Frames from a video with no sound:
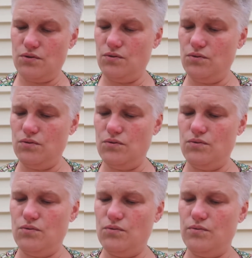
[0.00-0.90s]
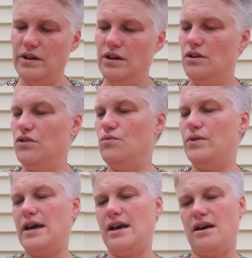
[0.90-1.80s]
Ooh, you
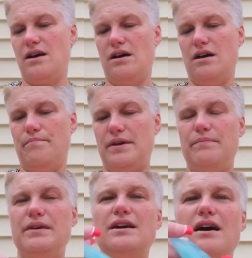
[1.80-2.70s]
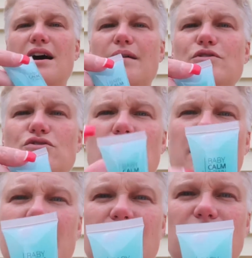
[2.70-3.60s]
get a baby calm
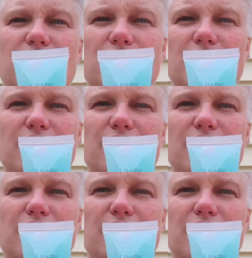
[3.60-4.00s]
trial.